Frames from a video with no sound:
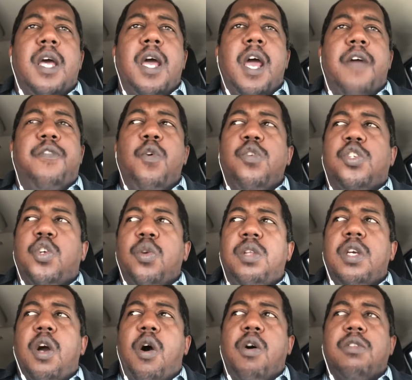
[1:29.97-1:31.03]
if you truly
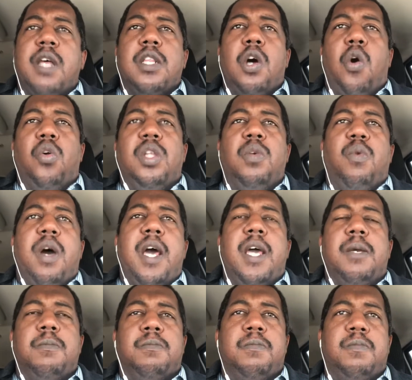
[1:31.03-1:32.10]
hold that the only way